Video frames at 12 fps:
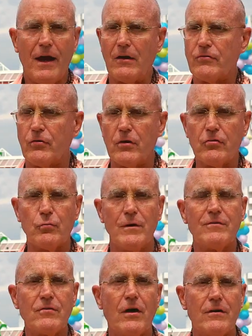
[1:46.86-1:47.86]
As soon as
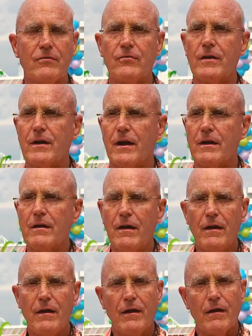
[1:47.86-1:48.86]
we start singing,
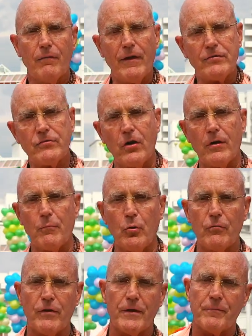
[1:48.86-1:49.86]
they start
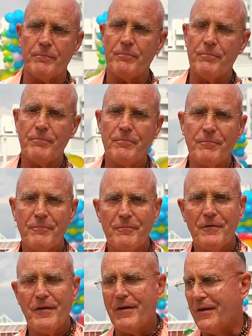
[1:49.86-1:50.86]
moving
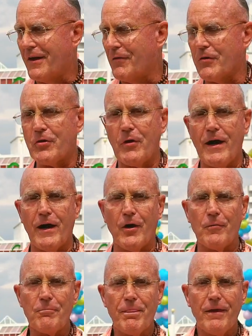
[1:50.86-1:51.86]
in the
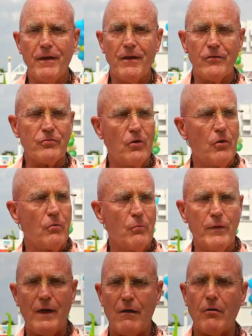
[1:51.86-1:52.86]
crowd. So
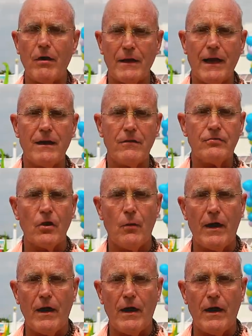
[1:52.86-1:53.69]
we have our ladies go